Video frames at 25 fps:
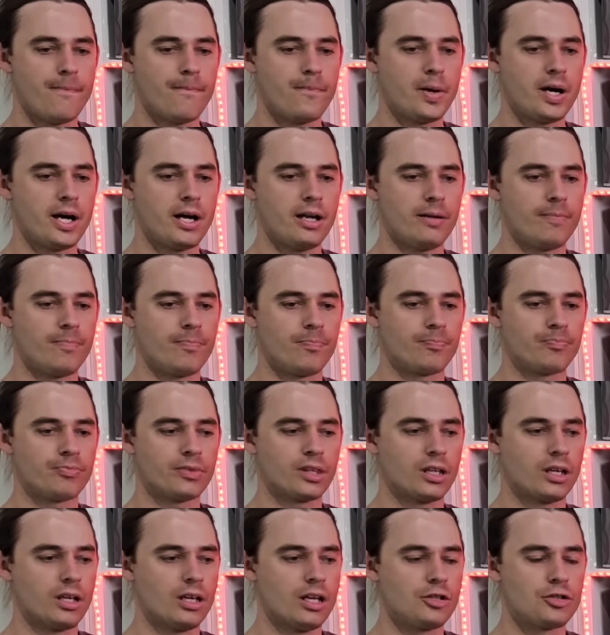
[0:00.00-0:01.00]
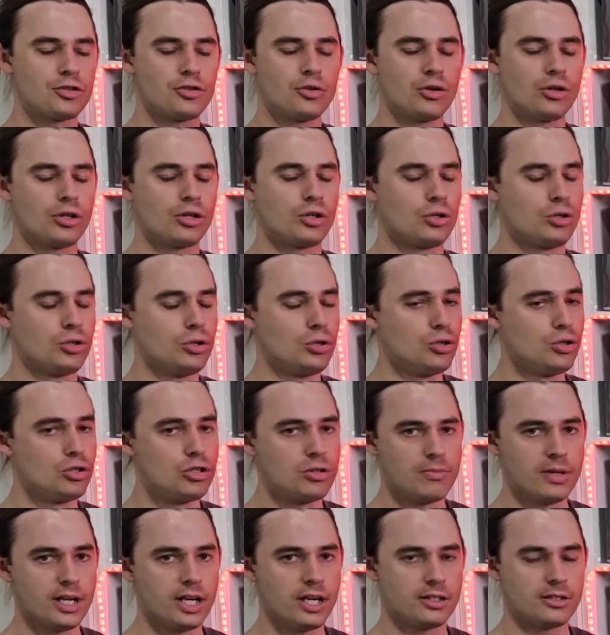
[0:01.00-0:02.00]
but it's not
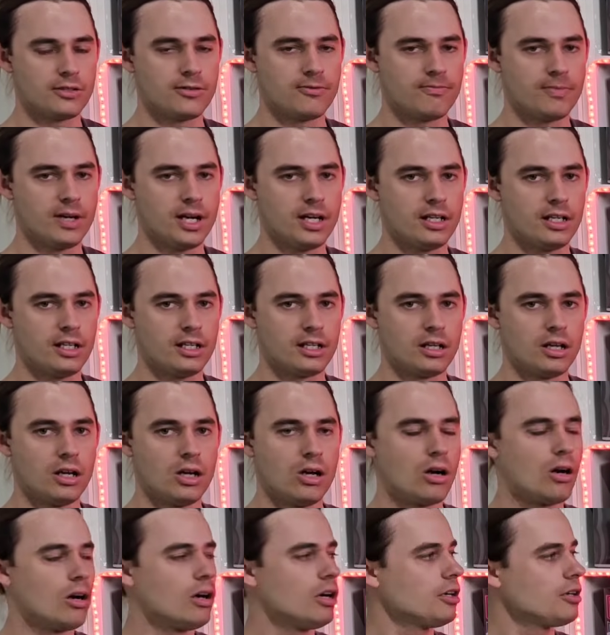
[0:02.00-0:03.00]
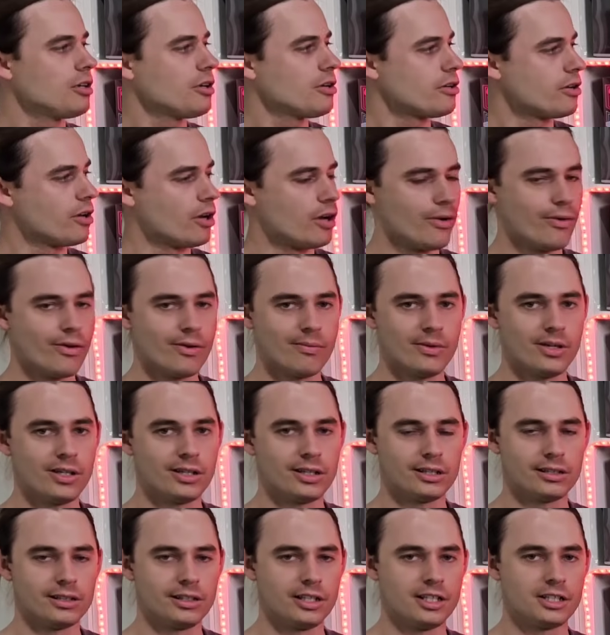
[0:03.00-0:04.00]
huge amounts of money. I don't know what my
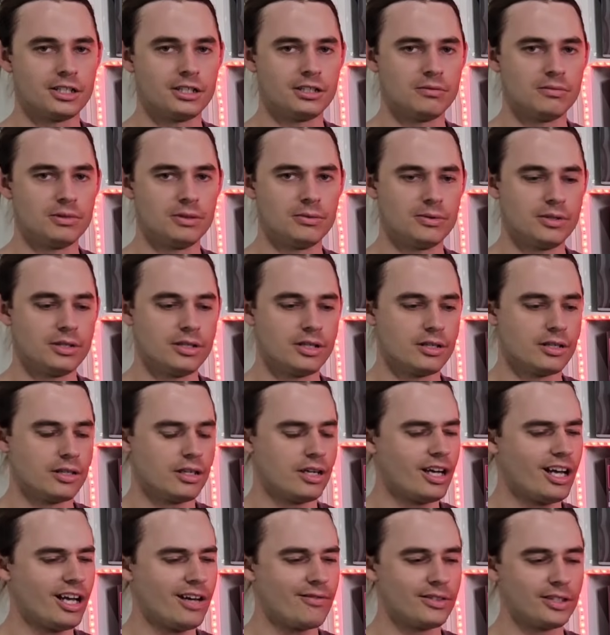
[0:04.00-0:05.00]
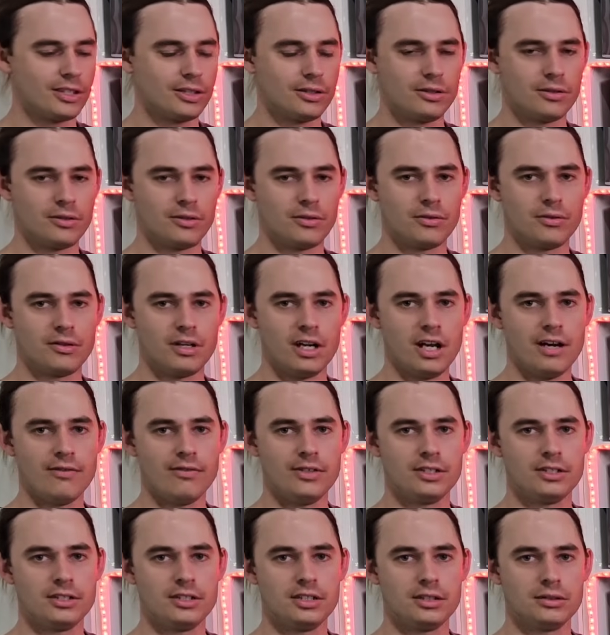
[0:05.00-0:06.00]
collection would be worth. I haven't gone through
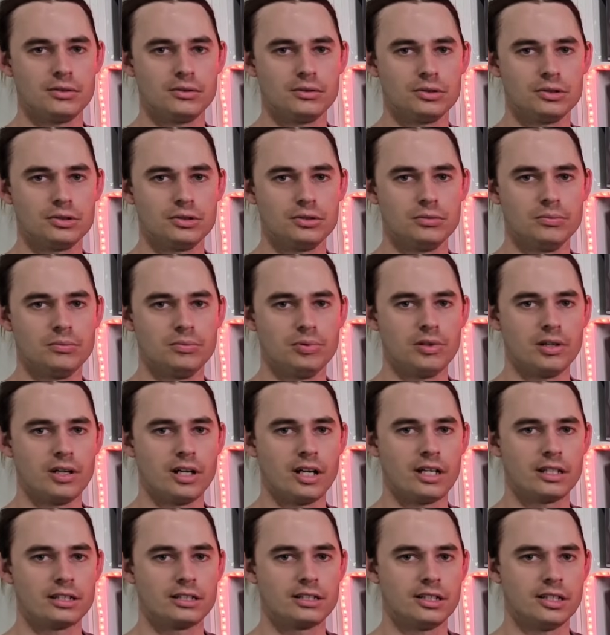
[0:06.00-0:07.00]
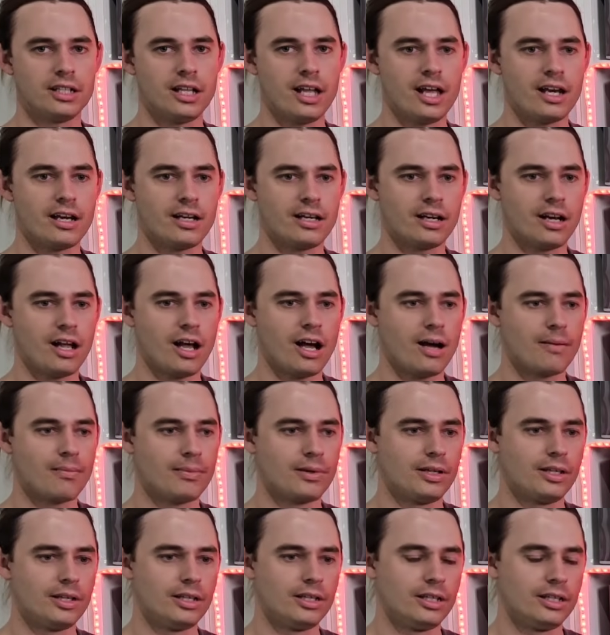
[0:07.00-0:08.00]
every single sealed product and added it
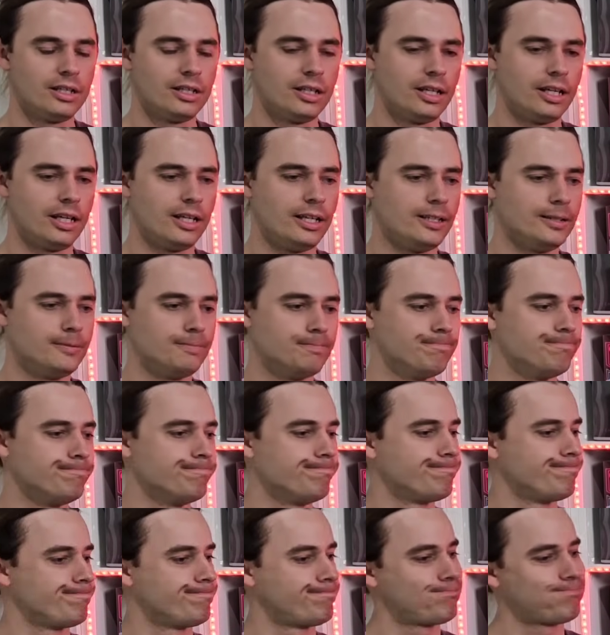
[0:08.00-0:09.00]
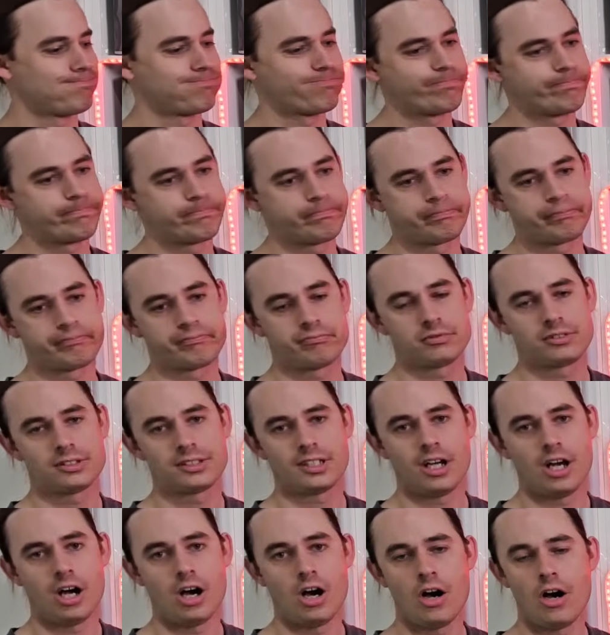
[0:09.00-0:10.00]
up.
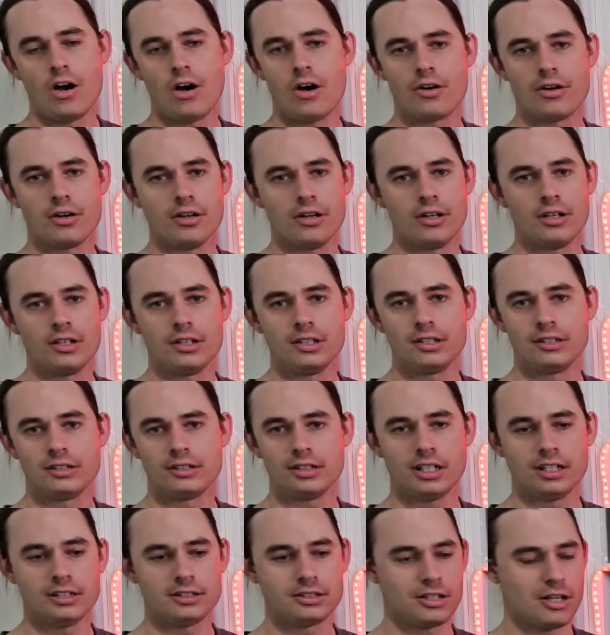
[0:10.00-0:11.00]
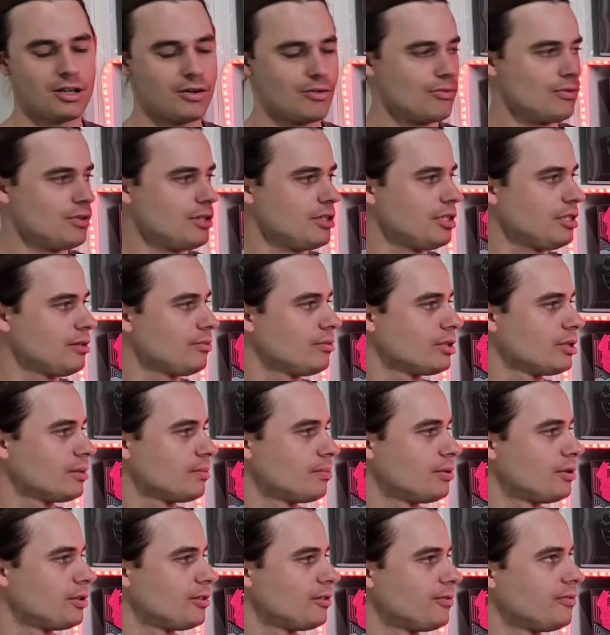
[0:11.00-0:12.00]
I don't know. I don't really
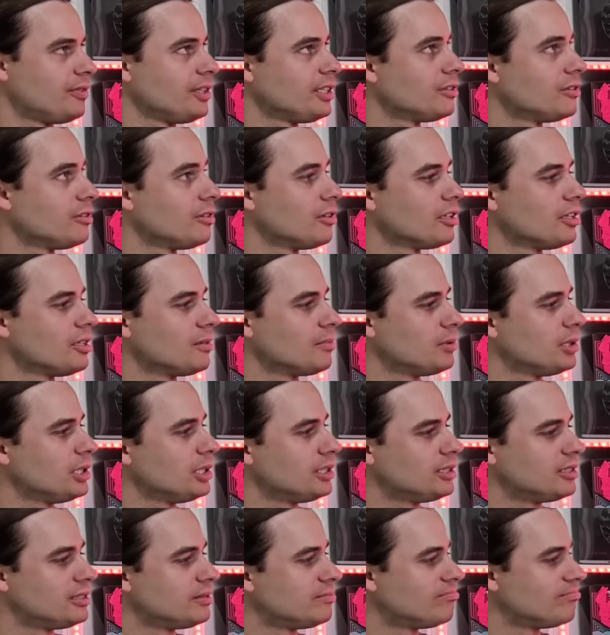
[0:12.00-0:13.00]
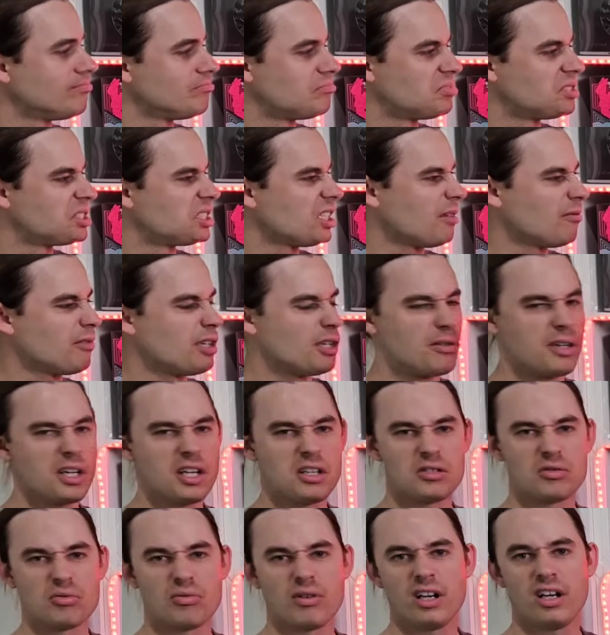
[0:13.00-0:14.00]
want to put a figure on it, but somewhere
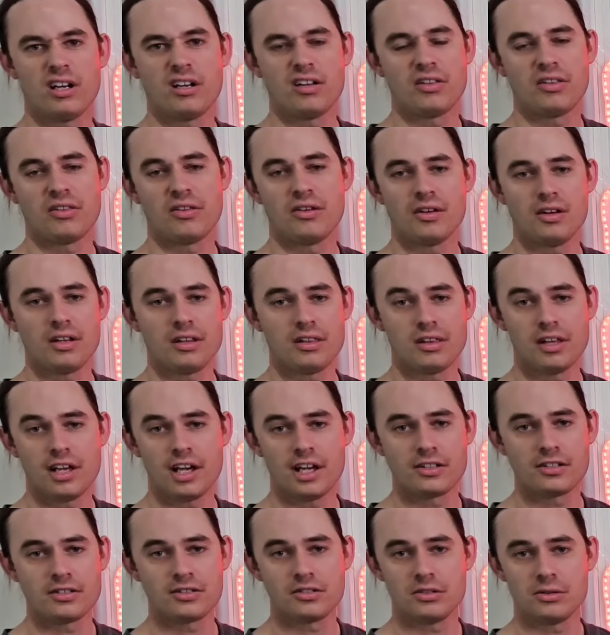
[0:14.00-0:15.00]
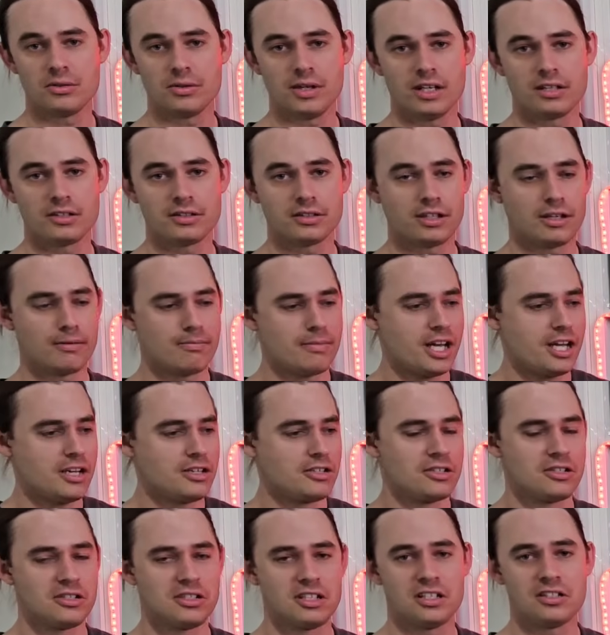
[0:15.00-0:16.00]
around 20 to 30,000 US, I
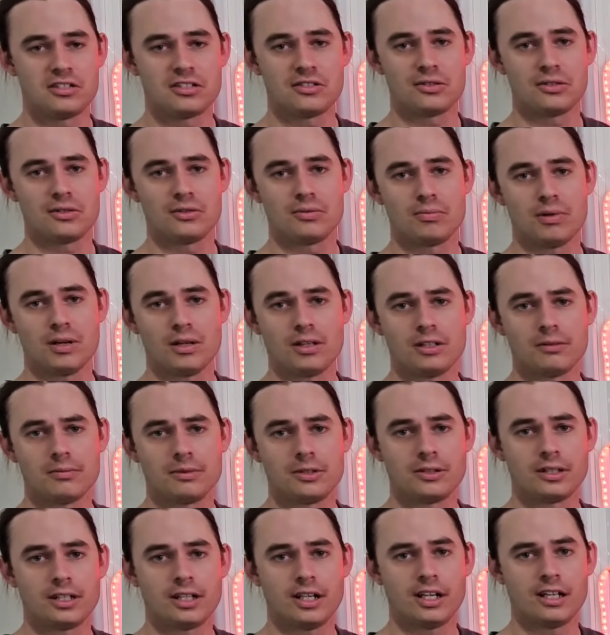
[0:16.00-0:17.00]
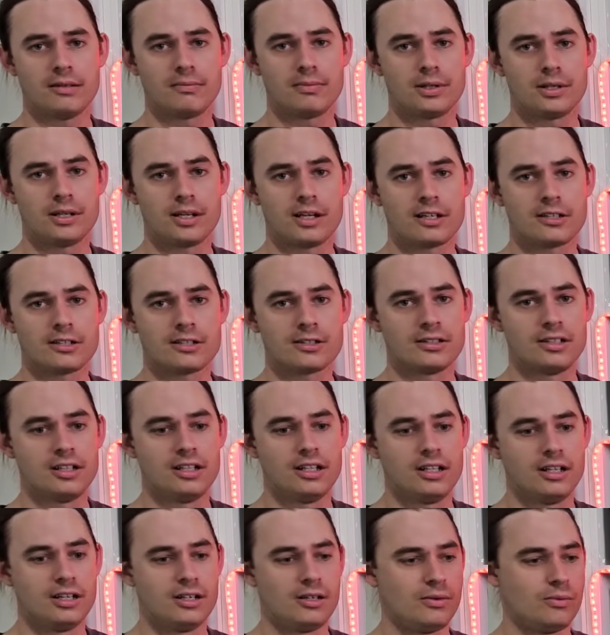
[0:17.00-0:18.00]
imagine, in sealed Pokemon card products.
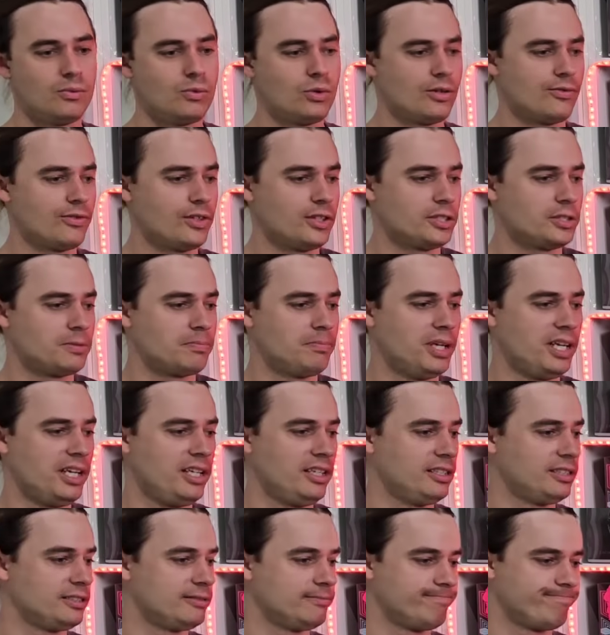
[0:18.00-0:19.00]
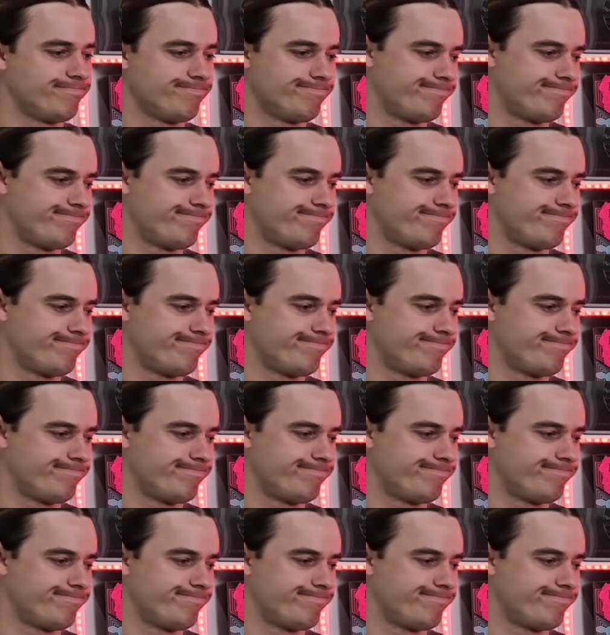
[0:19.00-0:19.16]
What have I spent?